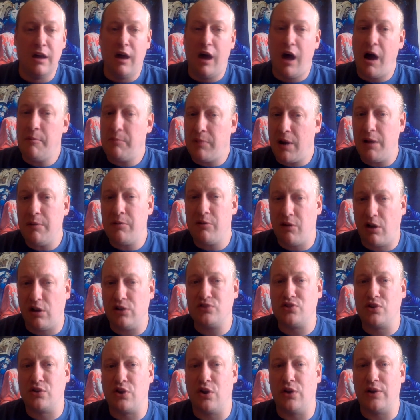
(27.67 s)
I'll probably
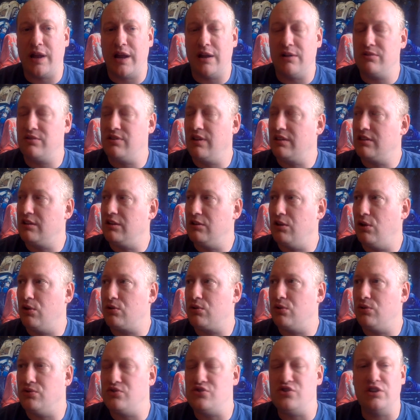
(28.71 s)
also go down to like the
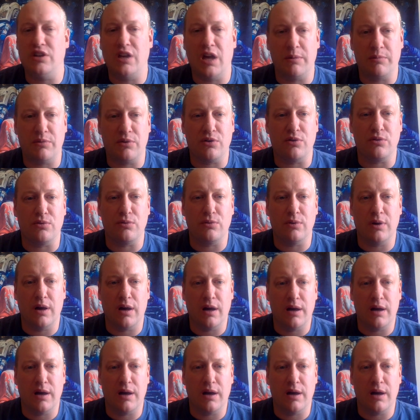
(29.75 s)
local GW